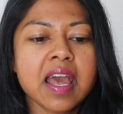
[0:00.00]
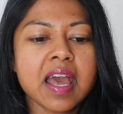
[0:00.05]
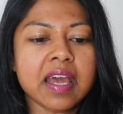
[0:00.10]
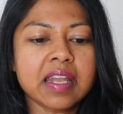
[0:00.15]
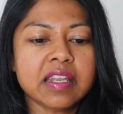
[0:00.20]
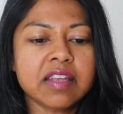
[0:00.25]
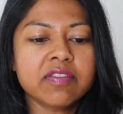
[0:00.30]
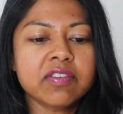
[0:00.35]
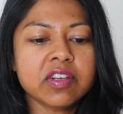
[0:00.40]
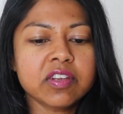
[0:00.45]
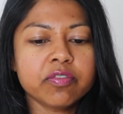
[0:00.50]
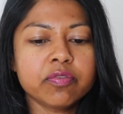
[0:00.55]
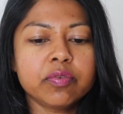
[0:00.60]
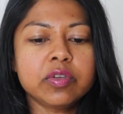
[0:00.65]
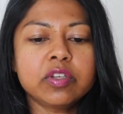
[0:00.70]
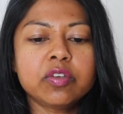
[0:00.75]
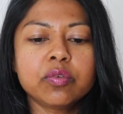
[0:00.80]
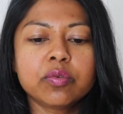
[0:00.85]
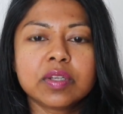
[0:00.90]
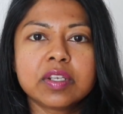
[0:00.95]
And even if we
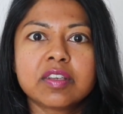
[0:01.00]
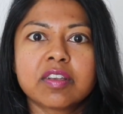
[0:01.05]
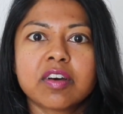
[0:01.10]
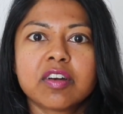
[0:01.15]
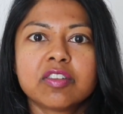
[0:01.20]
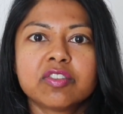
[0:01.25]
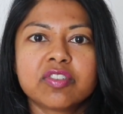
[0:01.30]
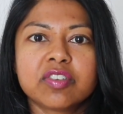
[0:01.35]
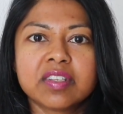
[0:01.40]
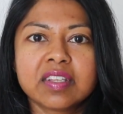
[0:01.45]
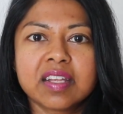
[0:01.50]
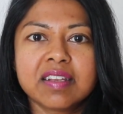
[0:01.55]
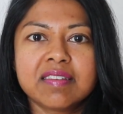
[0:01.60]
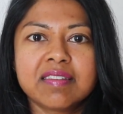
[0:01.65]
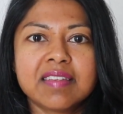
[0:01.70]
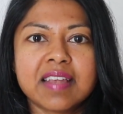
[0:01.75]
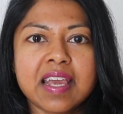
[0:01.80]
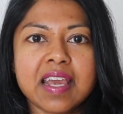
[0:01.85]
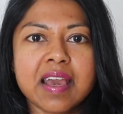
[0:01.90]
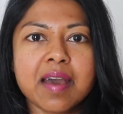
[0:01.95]
do indulge in,
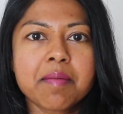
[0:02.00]
let's say,